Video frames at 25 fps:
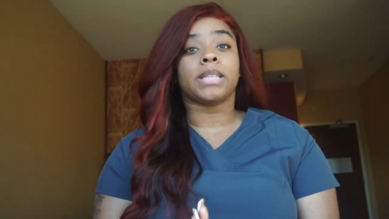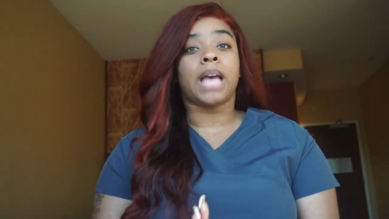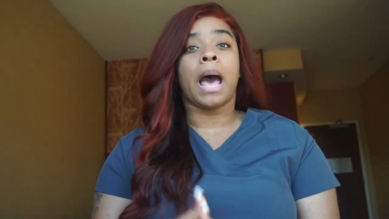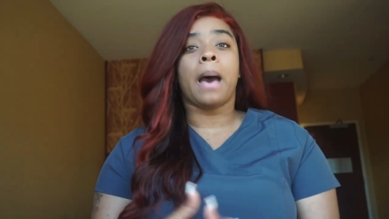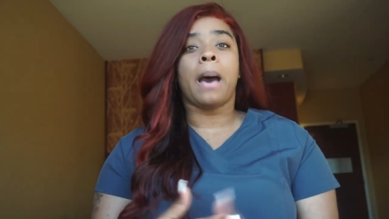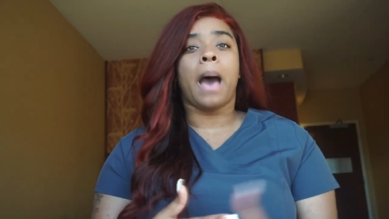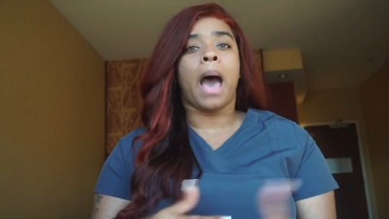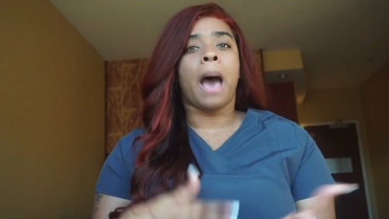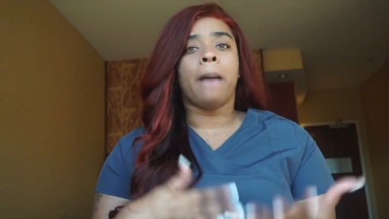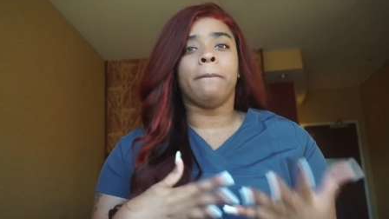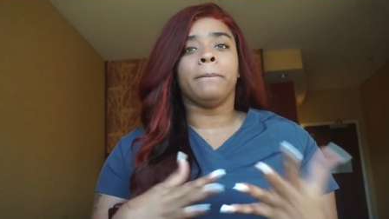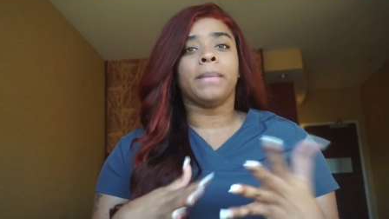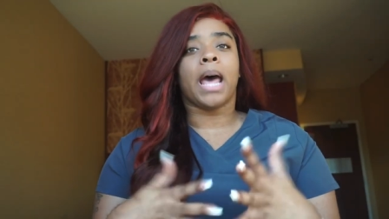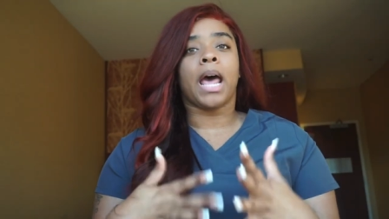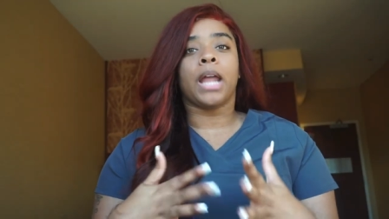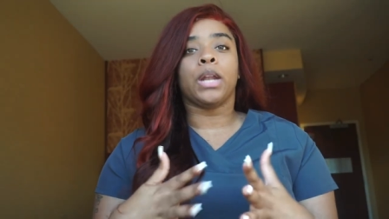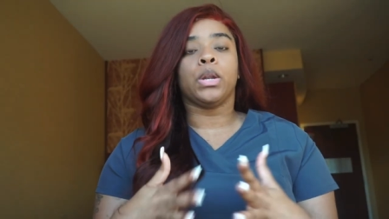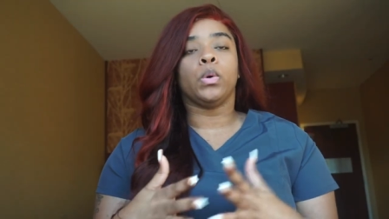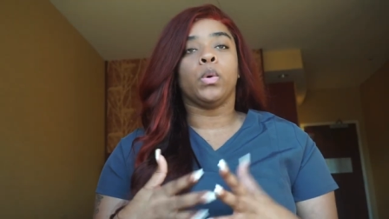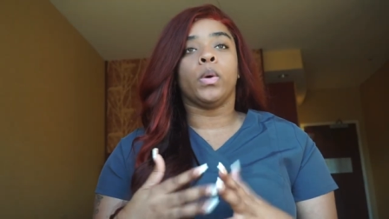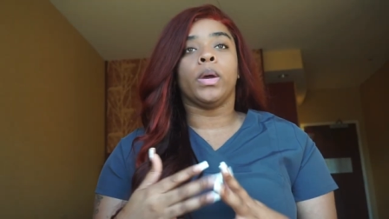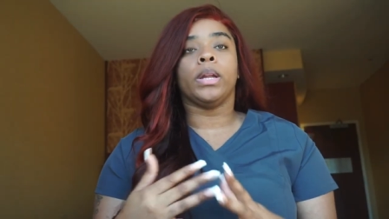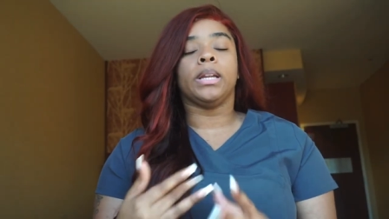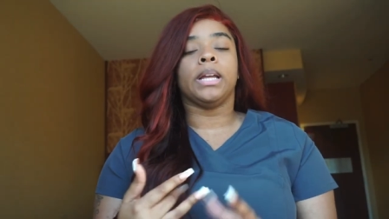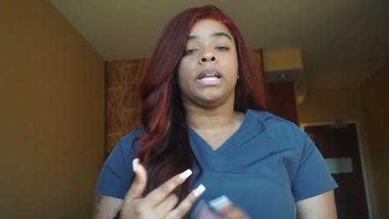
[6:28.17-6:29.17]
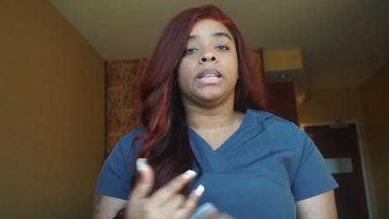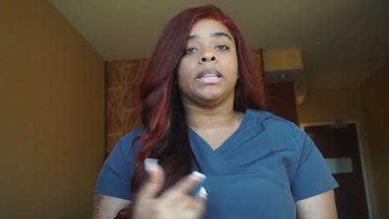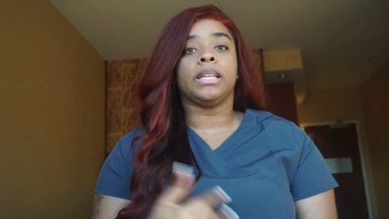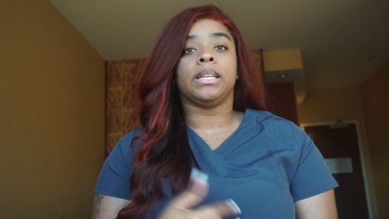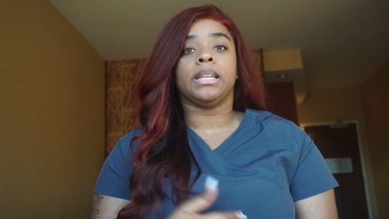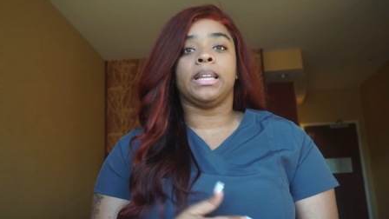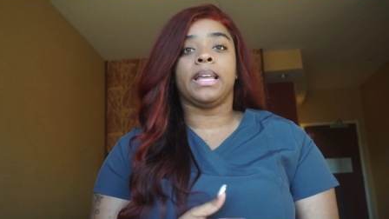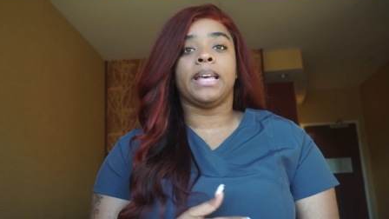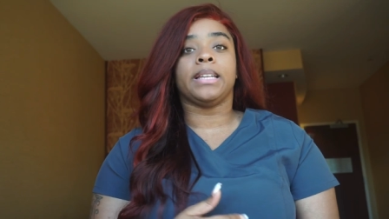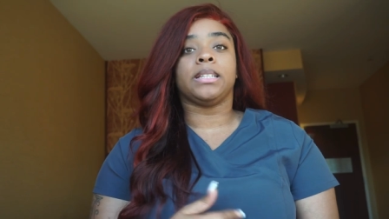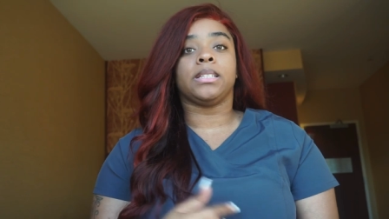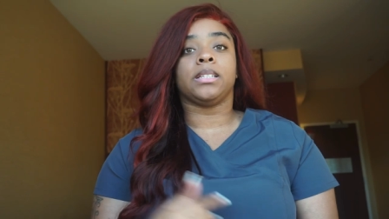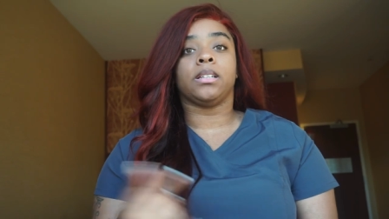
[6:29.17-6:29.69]
I'm not doing nothing
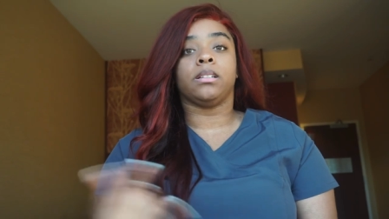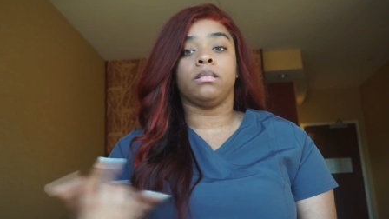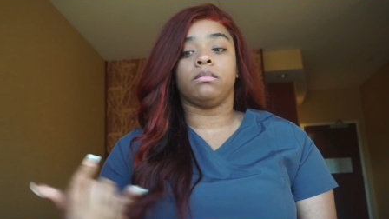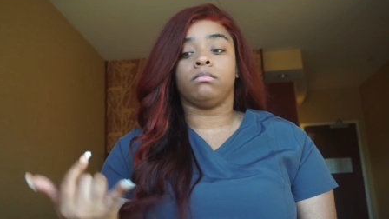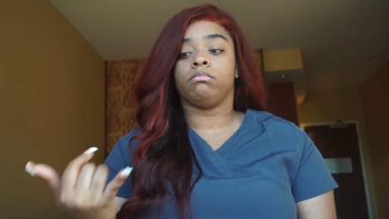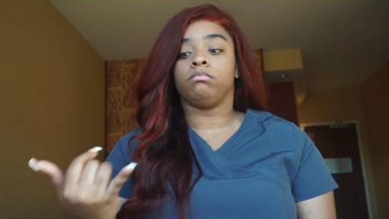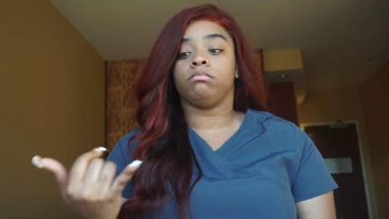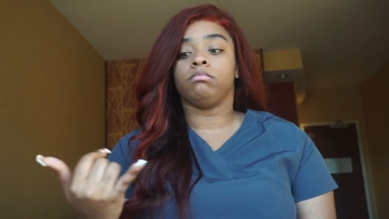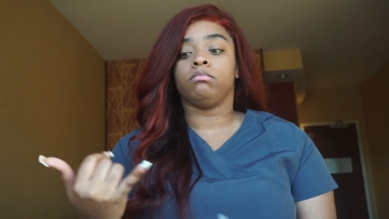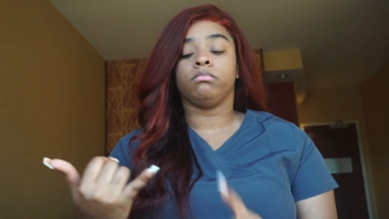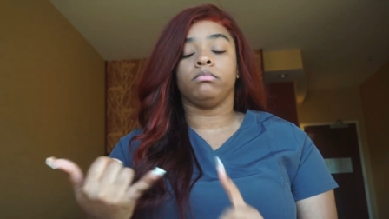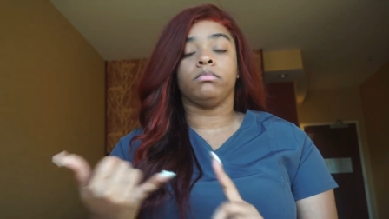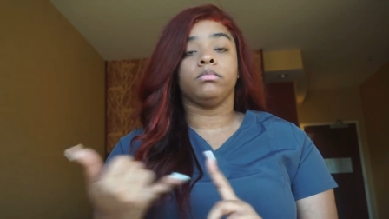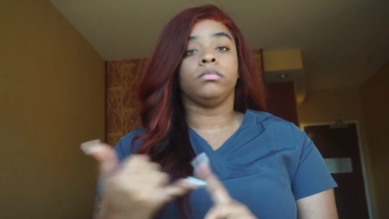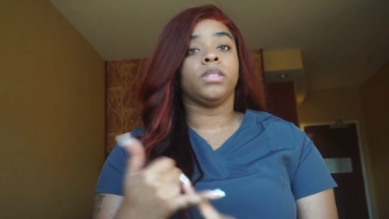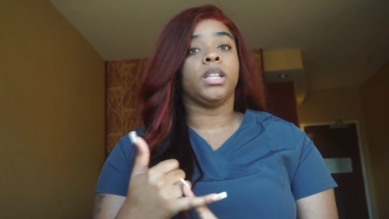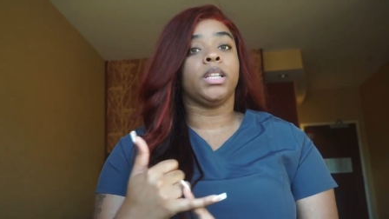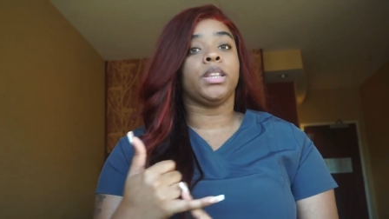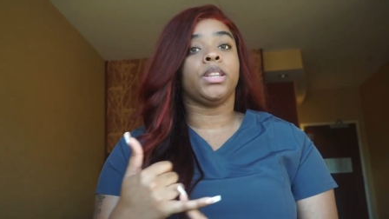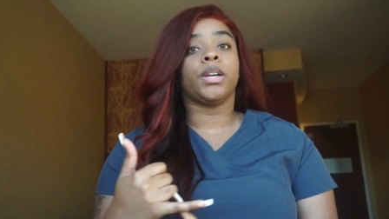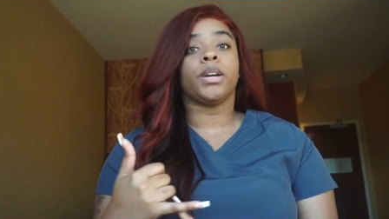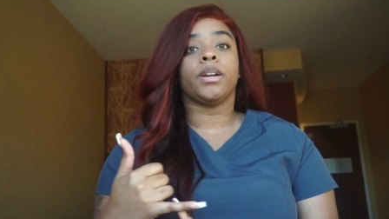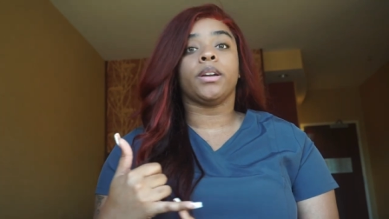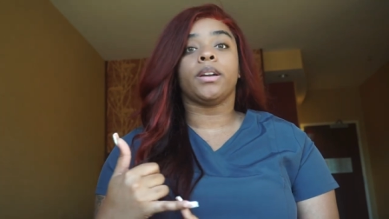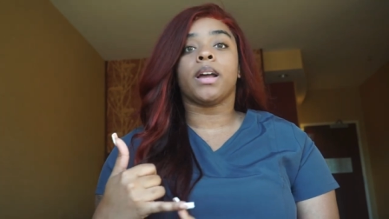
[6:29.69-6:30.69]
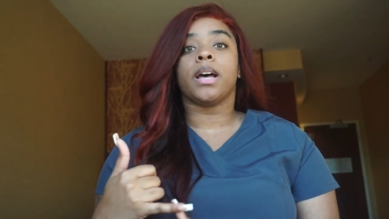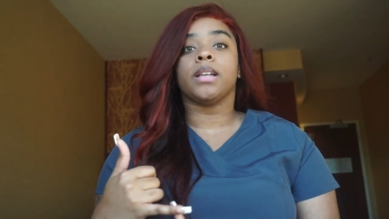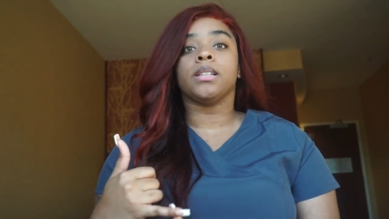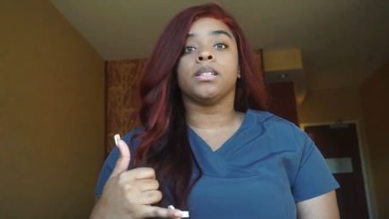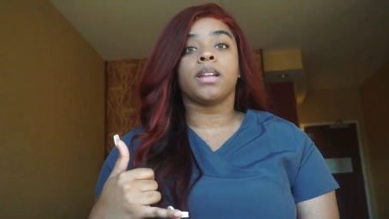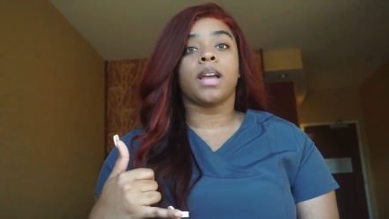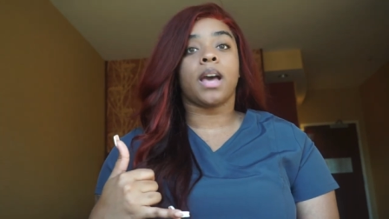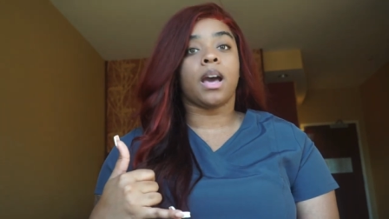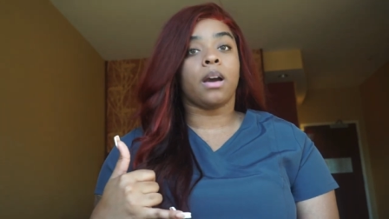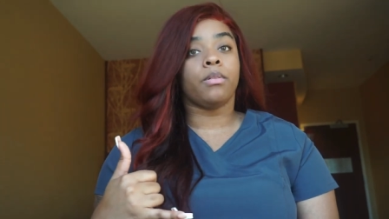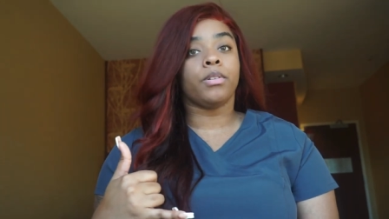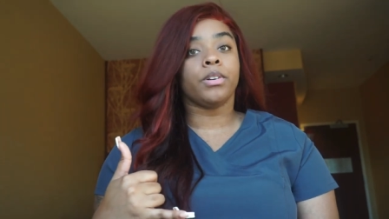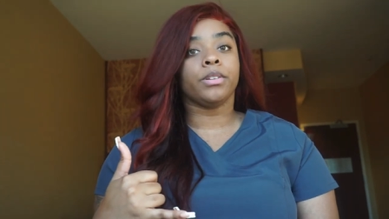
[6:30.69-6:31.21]
less than $30 an
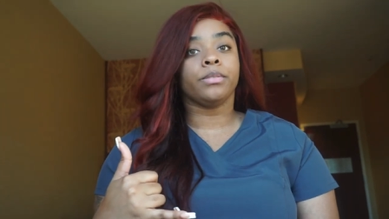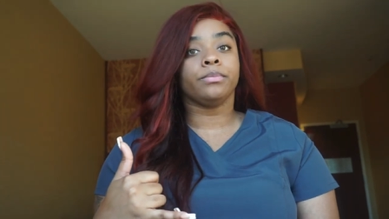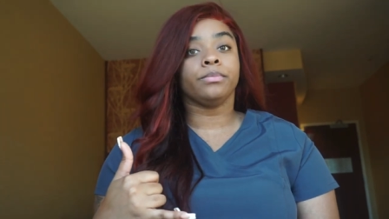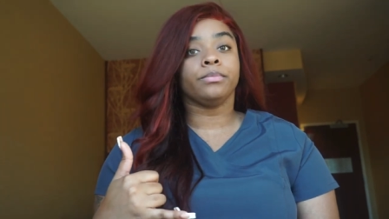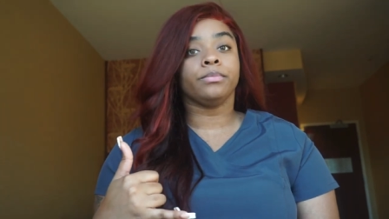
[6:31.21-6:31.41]
hour.